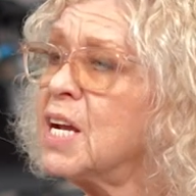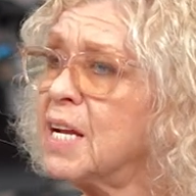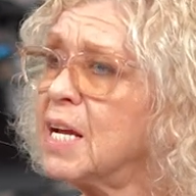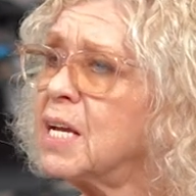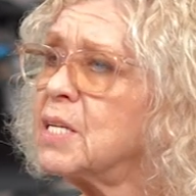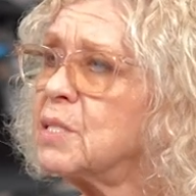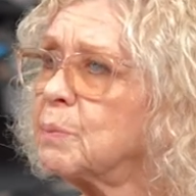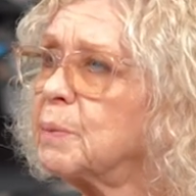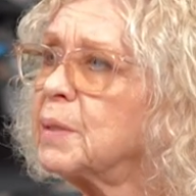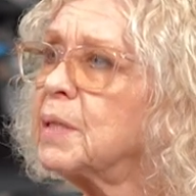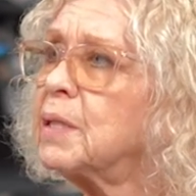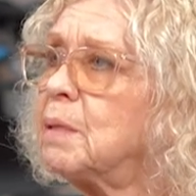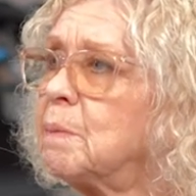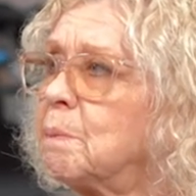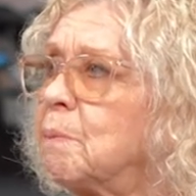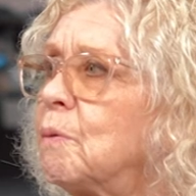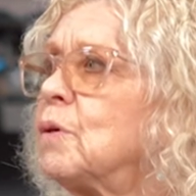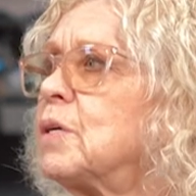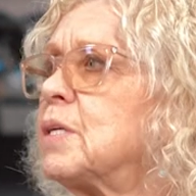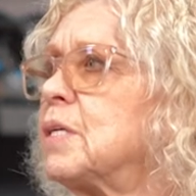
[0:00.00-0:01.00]
It's really
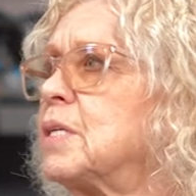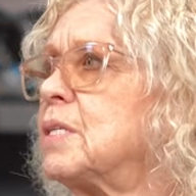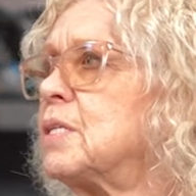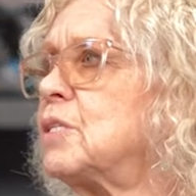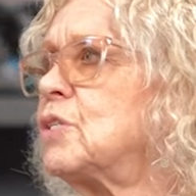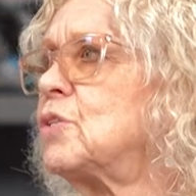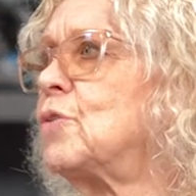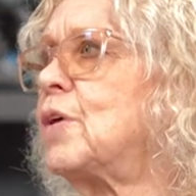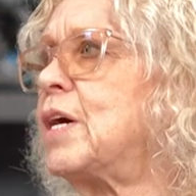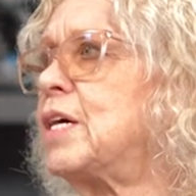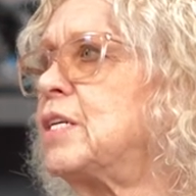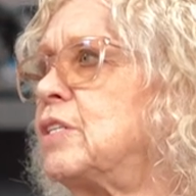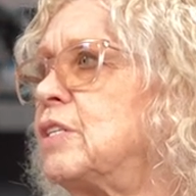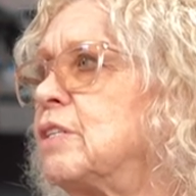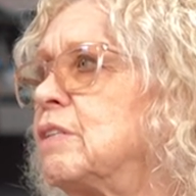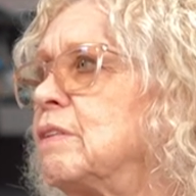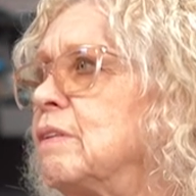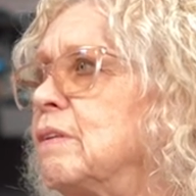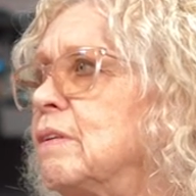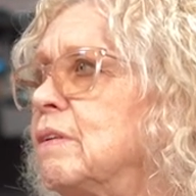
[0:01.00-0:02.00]
important to
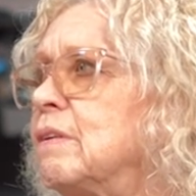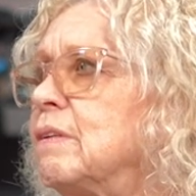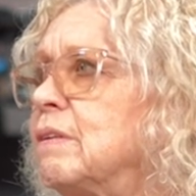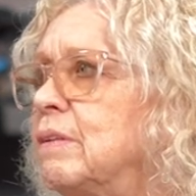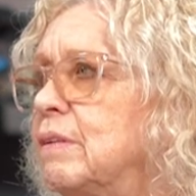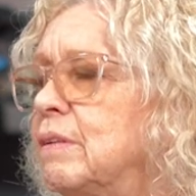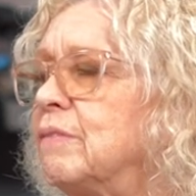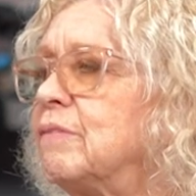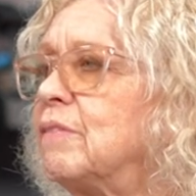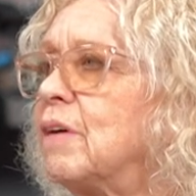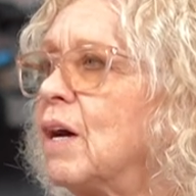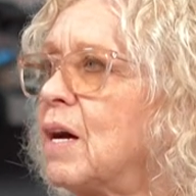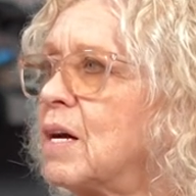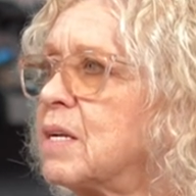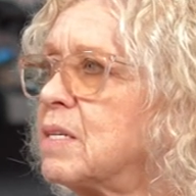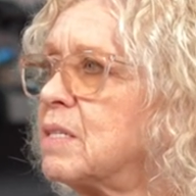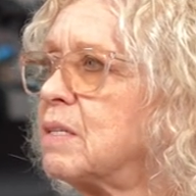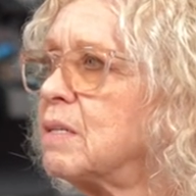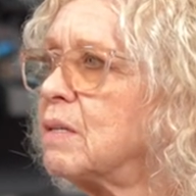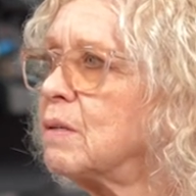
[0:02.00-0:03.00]
stretch. Oh yeah, you've
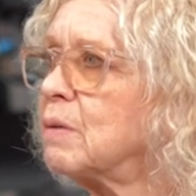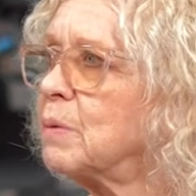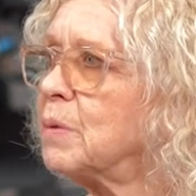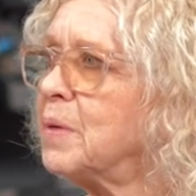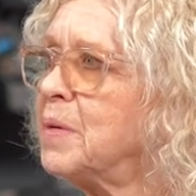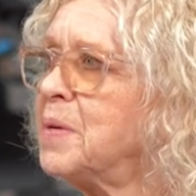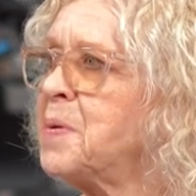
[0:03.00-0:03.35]
got to.